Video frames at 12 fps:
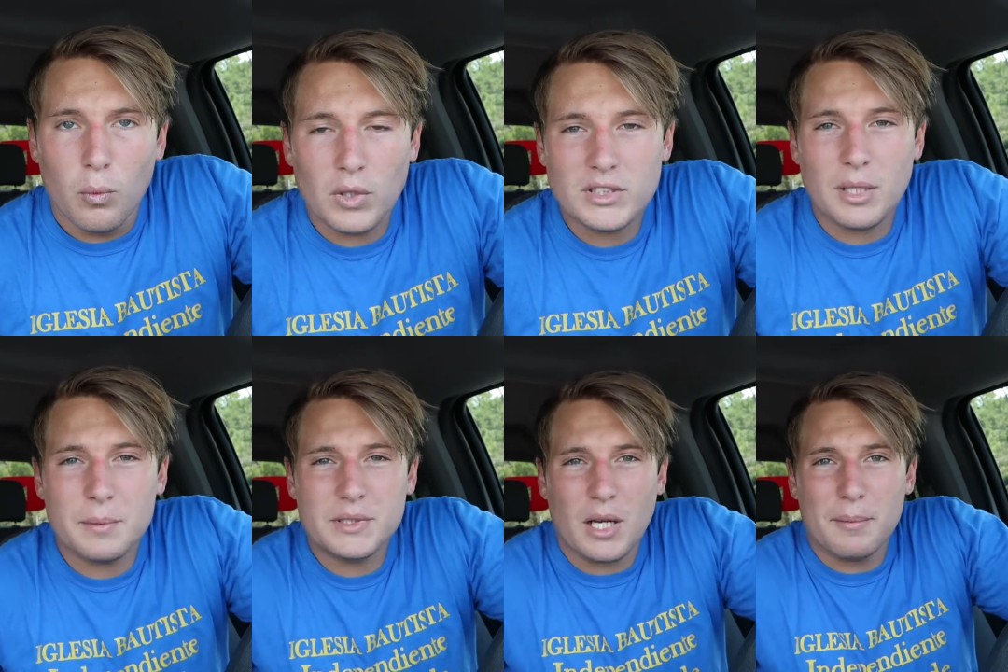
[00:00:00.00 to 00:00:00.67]
What's
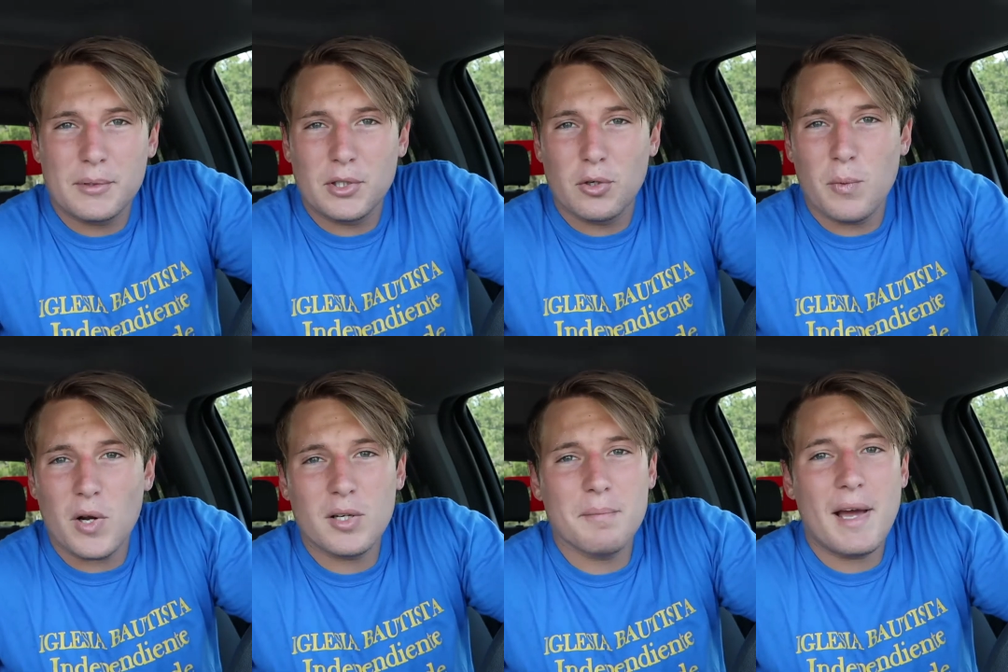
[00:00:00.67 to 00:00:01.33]
up Skump Crew?
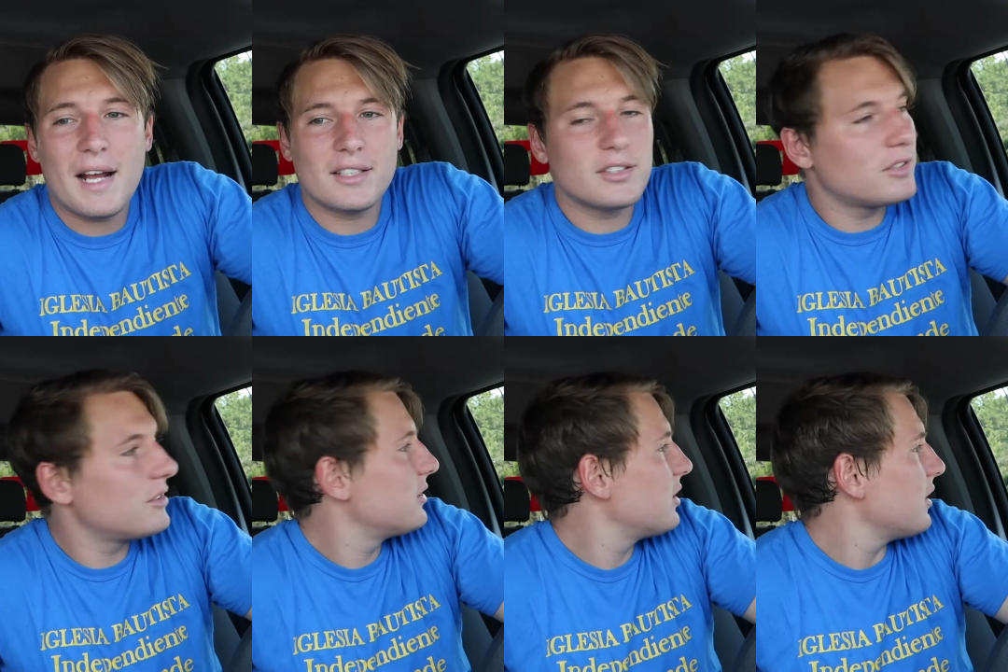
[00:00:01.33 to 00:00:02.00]
Welcome back
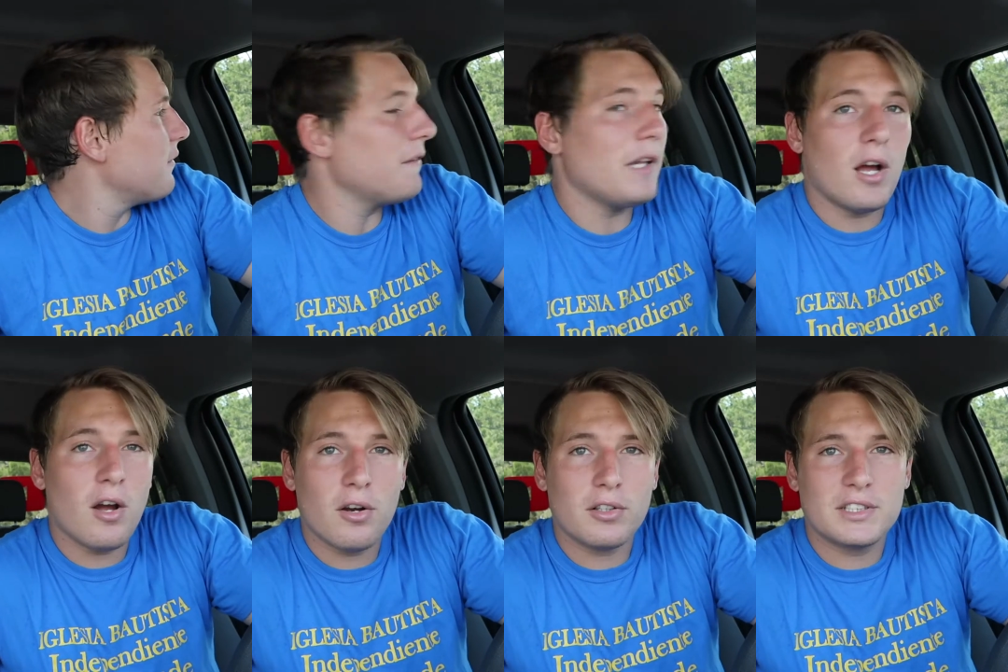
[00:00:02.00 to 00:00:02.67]
to the
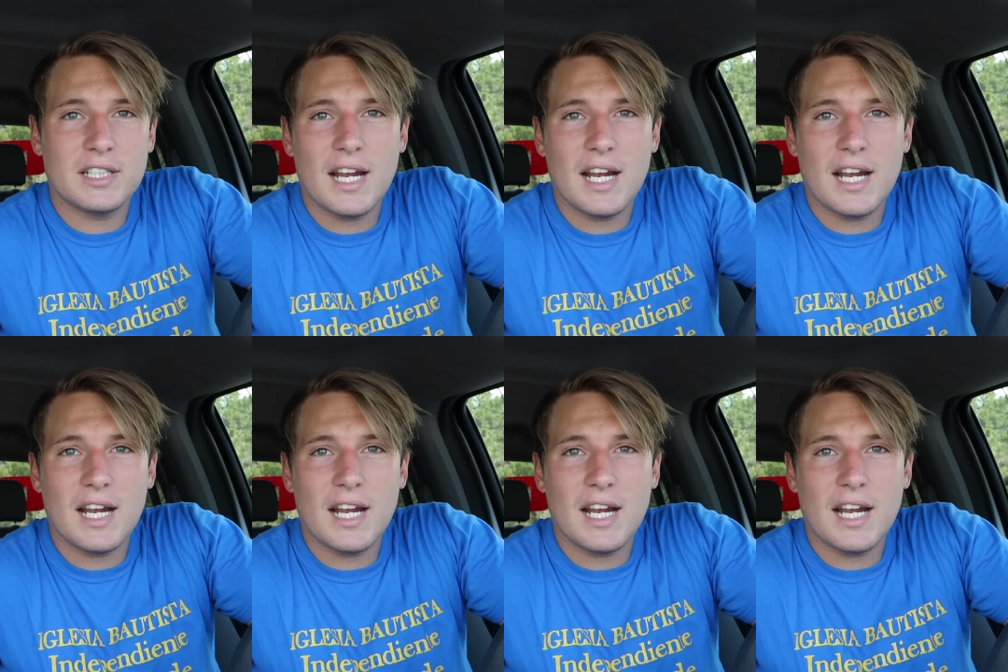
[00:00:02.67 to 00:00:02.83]
vlog.